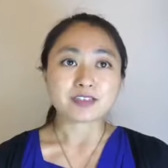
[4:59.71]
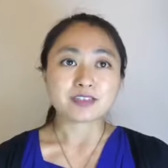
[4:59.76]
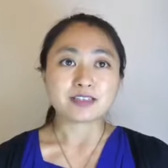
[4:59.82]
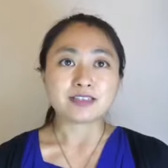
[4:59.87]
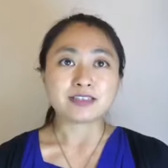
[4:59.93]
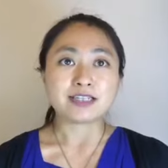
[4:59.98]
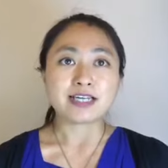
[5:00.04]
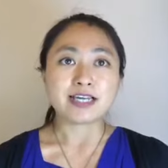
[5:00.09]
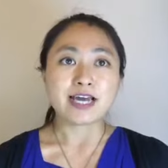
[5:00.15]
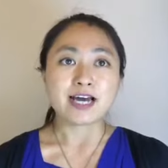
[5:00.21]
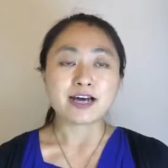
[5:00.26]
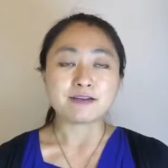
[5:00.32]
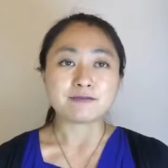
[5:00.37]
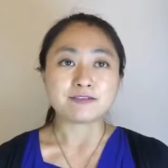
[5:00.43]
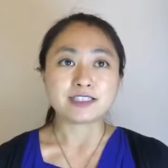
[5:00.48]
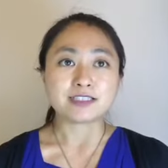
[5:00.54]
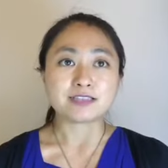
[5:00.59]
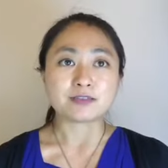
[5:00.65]
they
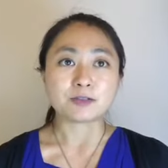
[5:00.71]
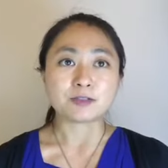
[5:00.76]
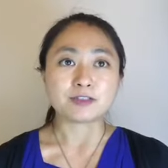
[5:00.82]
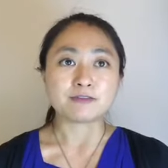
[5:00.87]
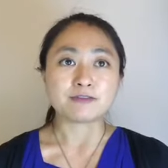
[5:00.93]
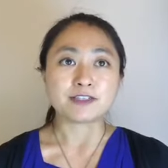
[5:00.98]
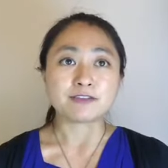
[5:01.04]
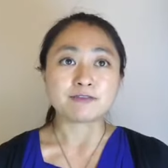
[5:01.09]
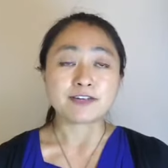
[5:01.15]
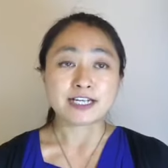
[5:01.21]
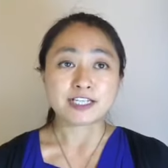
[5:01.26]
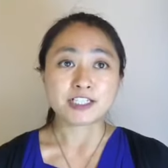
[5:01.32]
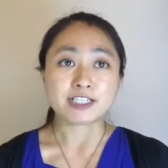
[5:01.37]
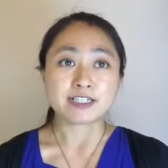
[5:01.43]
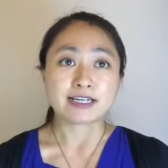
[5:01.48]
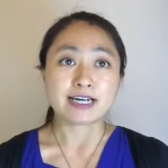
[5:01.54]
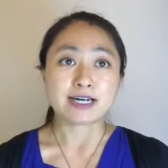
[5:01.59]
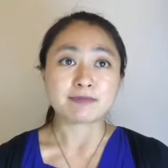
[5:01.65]
have this sort of a
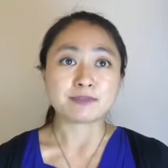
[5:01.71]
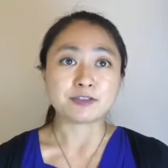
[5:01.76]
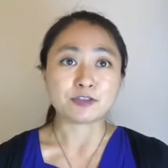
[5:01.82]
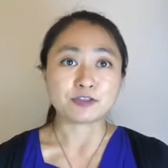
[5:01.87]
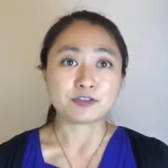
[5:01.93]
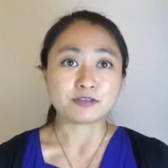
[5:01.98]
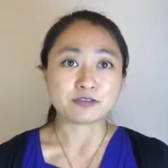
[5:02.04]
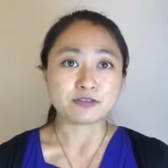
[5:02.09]
venture capital